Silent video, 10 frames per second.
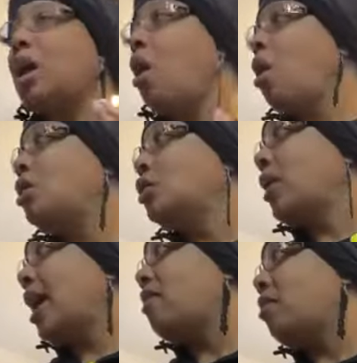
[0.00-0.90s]
but I
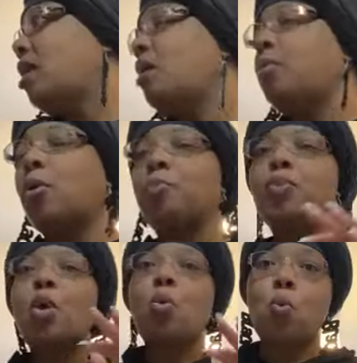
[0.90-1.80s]
also have a couple
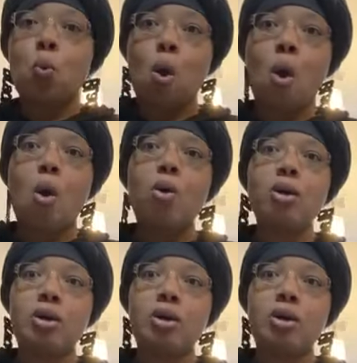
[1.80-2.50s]
raw